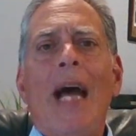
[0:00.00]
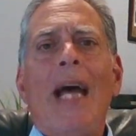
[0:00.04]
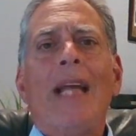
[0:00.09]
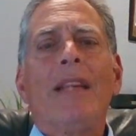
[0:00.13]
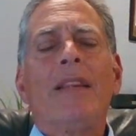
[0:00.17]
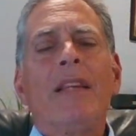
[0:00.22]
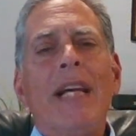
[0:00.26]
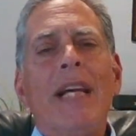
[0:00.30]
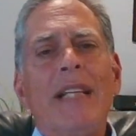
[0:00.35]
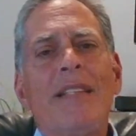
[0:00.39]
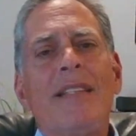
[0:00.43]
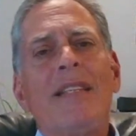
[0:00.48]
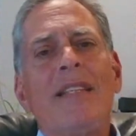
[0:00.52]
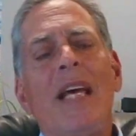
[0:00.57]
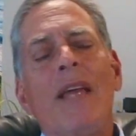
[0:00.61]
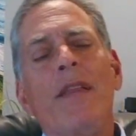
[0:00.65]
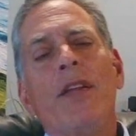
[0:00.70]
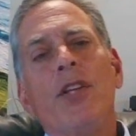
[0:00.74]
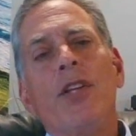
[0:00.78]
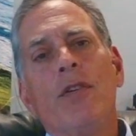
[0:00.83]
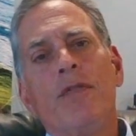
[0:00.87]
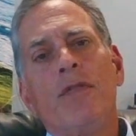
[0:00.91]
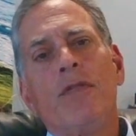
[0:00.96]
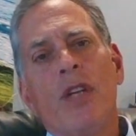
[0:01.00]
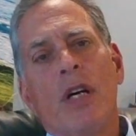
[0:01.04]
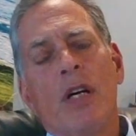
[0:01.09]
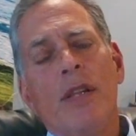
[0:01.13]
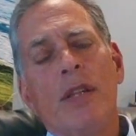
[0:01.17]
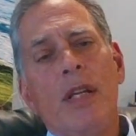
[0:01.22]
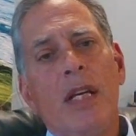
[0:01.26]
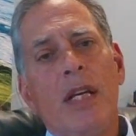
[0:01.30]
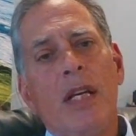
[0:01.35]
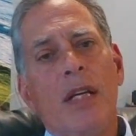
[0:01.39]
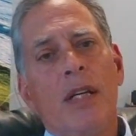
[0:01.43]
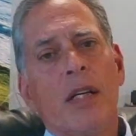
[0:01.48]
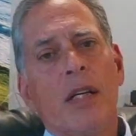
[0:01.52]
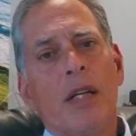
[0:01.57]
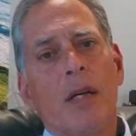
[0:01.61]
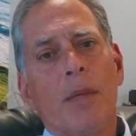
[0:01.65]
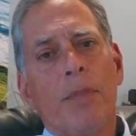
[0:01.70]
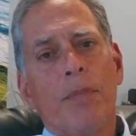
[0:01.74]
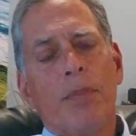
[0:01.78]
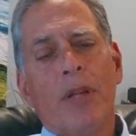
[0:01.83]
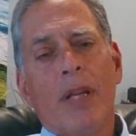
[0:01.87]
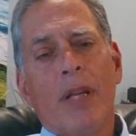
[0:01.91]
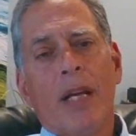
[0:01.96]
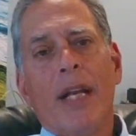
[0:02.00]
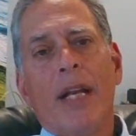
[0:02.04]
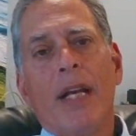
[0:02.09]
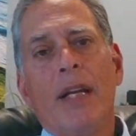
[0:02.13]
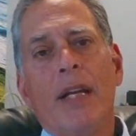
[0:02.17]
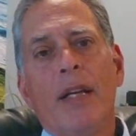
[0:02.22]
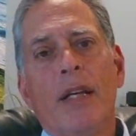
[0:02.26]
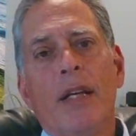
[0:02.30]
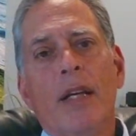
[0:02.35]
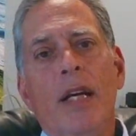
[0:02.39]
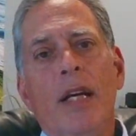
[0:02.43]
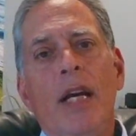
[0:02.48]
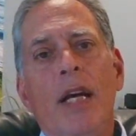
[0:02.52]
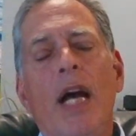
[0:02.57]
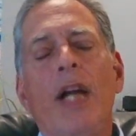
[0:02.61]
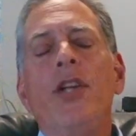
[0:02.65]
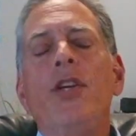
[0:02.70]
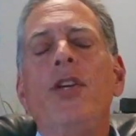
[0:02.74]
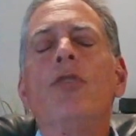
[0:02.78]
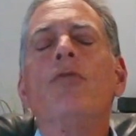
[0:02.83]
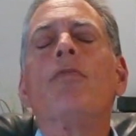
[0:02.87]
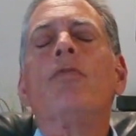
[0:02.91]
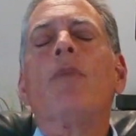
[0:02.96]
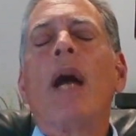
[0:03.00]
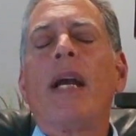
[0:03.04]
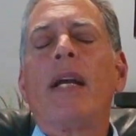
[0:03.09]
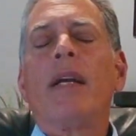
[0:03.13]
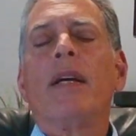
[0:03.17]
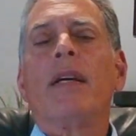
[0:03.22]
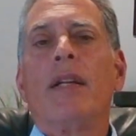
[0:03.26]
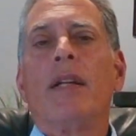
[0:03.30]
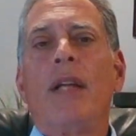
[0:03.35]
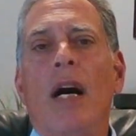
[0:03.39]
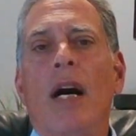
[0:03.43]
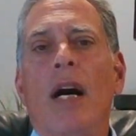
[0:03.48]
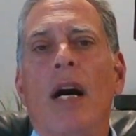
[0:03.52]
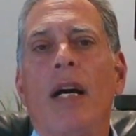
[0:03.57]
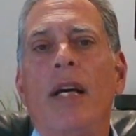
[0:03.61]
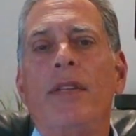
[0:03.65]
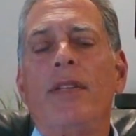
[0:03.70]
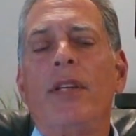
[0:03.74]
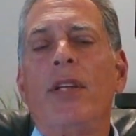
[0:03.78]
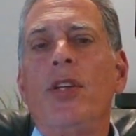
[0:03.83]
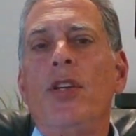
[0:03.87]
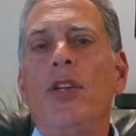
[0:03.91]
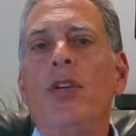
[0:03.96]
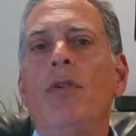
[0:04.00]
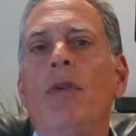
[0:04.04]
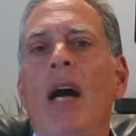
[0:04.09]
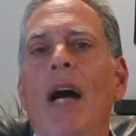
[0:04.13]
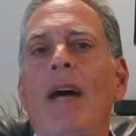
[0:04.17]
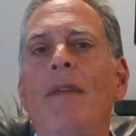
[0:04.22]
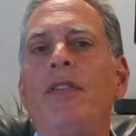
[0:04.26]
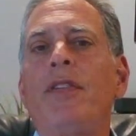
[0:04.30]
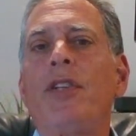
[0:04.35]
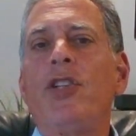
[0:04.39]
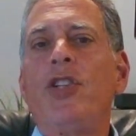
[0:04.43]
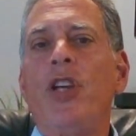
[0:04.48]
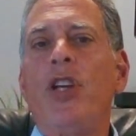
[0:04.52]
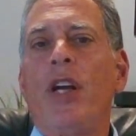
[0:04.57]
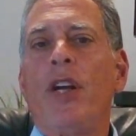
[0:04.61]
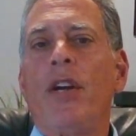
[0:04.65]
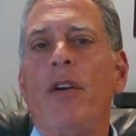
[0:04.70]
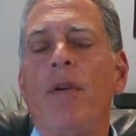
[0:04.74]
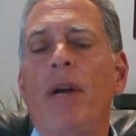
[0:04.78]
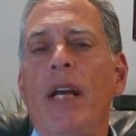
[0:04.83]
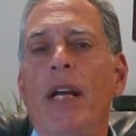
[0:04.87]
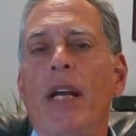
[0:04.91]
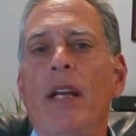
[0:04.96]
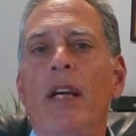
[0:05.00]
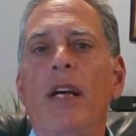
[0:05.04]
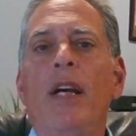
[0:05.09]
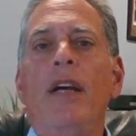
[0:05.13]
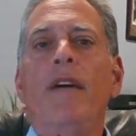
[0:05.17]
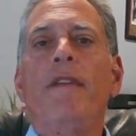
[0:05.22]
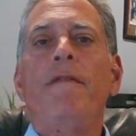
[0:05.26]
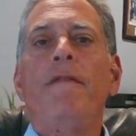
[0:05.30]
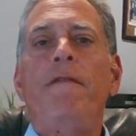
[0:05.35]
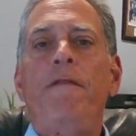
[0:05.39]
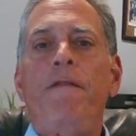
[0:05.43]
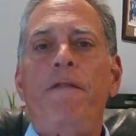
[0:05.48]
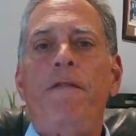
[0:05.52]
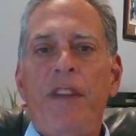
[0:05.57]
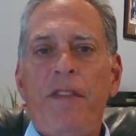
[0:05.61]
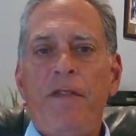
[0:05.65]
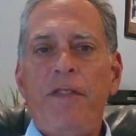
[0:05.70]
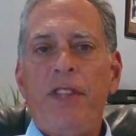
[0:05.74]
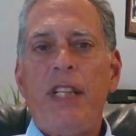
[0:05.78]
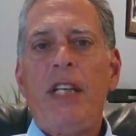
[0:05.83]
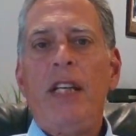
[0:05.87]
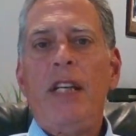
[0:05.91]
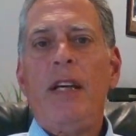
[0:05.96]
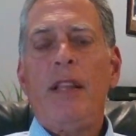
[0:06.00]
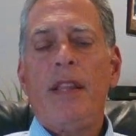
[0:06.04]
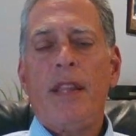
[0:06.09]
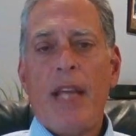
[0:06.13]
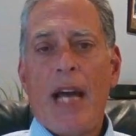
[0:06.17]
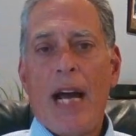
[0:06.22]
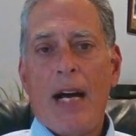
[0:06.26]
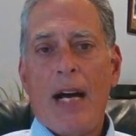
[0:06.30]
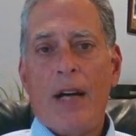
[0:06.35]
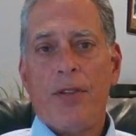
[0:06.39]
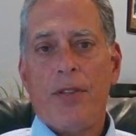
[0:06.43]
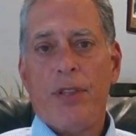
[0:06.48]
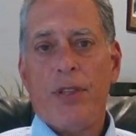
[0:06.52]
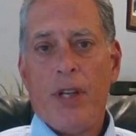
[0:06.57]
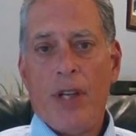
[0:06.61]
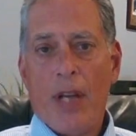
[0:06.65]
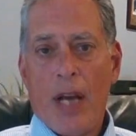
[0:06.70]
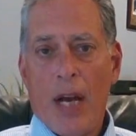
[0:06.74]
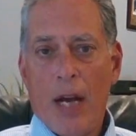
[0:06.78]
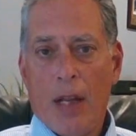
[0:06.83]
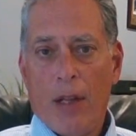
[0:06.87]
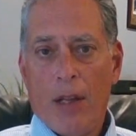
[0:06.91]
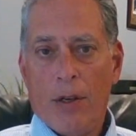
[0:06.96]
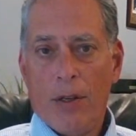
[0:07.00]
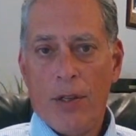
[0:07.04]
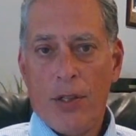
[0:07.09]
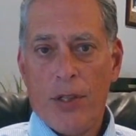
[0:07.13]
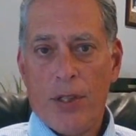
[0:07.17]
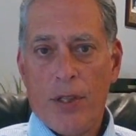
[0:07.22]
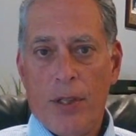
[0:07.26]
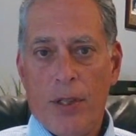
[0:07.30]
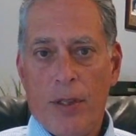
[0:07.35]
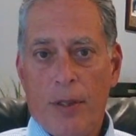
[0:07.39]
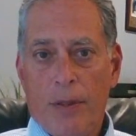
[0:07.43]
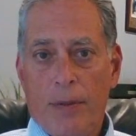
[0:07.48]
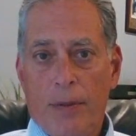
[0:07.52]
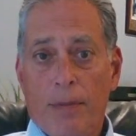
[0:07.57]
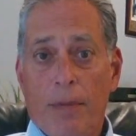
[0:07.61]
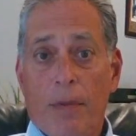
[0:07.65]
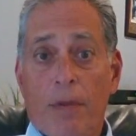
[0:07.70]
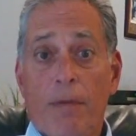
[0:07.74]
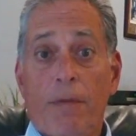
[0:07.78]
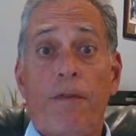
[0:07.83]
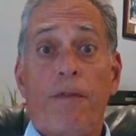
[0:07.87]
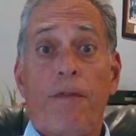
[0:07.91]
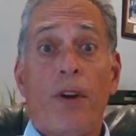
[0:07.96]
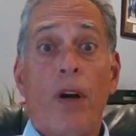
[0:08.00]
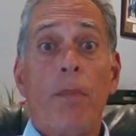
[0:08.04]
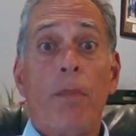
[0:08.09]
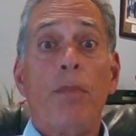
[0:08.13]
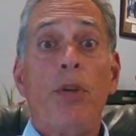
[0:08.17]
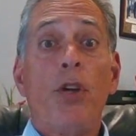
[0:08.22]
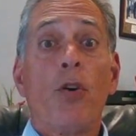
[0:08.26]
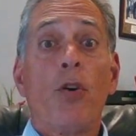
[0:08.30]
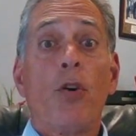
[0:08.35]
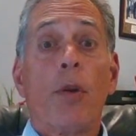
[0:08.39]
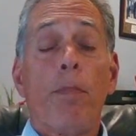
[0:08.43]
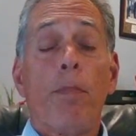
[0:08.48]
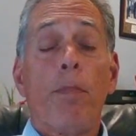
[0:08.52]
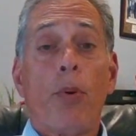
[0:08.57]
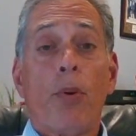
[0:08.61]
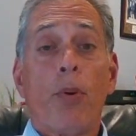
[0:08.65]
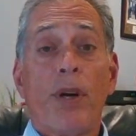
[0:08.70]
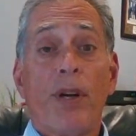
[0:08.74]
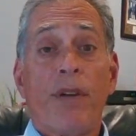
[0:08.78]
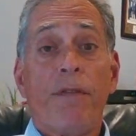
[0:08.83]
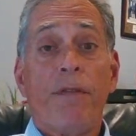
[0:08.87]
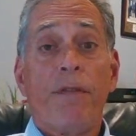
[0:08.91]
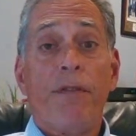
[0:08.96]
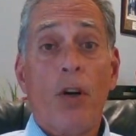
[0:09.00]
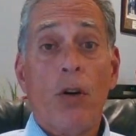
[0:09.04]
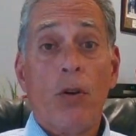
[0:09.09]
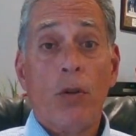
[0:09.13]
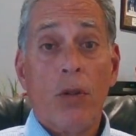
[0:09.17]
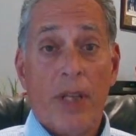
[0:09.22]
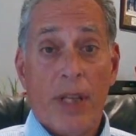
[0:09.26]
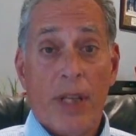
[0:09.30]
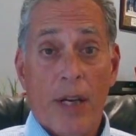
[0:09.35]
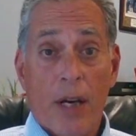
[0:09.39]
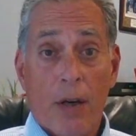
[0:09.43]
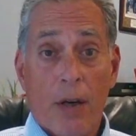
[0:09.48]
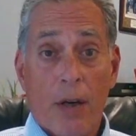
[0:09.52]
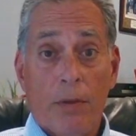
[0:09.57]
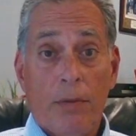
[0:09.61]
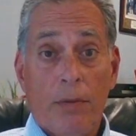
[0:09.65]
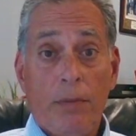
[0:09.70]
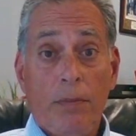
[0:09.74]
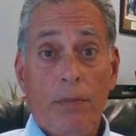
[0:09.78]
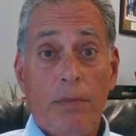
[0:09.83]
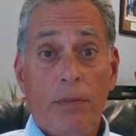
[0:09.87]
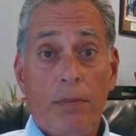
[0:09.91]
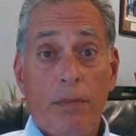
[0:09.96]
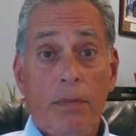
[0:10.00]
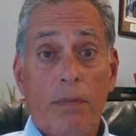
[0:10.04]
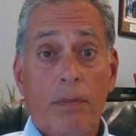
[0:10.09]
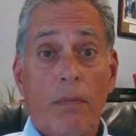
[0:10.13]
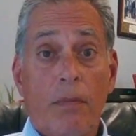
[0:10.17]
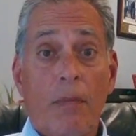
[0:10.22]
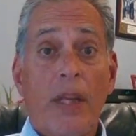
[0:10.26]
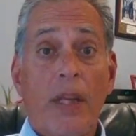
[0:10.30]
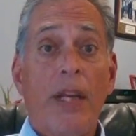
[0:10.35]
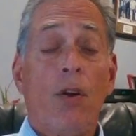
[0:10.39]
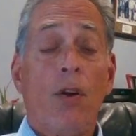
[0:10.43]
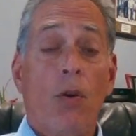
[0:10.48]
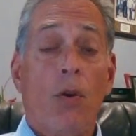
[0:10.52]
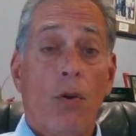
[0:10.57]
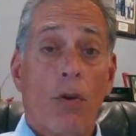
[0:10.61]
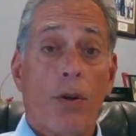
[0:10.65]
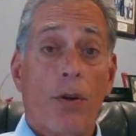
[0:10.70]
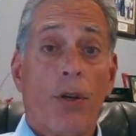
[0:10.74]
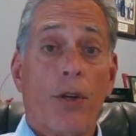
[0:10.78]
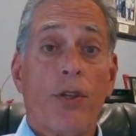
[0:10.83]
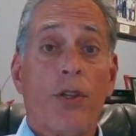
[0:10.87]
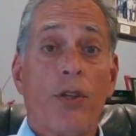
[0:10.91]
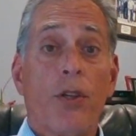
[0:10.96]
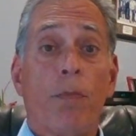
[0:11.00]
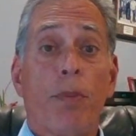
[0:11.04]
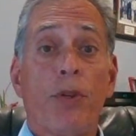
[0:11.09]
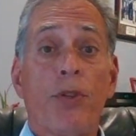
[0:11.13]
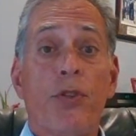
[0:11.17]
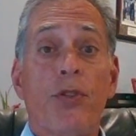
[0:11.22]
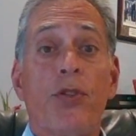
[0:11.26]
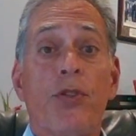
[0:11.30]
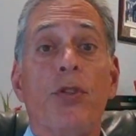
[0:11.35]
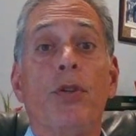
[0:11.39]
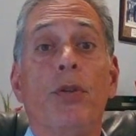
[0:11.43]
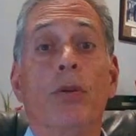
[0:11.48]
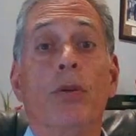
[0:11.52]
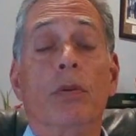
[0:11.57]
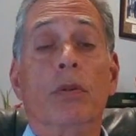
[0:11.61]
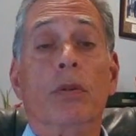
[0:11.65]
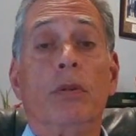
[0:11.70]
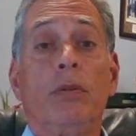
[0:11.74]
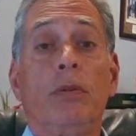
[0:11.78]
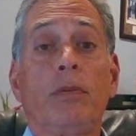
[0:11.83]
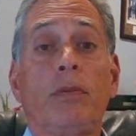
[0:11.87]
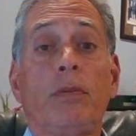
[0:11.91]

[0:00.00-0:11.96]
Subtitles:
And let's say that you've done the income planning and you recognize that you have to generate $50,000 from your portfolio in order to pursue